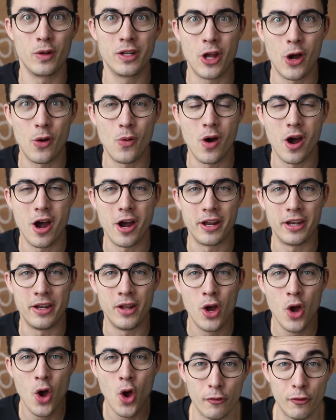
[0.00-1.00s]
would go on.
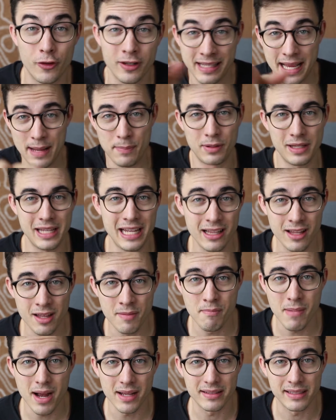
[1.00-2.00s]
For example,
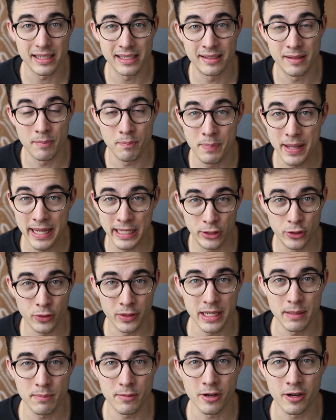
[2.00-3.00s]
Elon Musk is a big
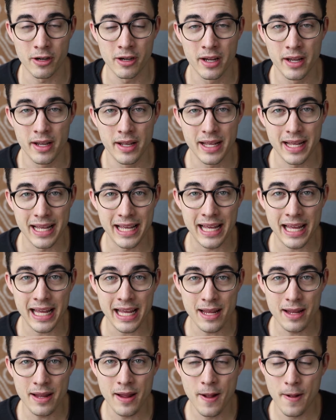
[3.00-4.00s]
dreamer.
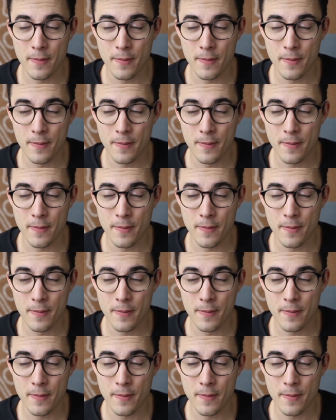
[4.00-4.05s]
He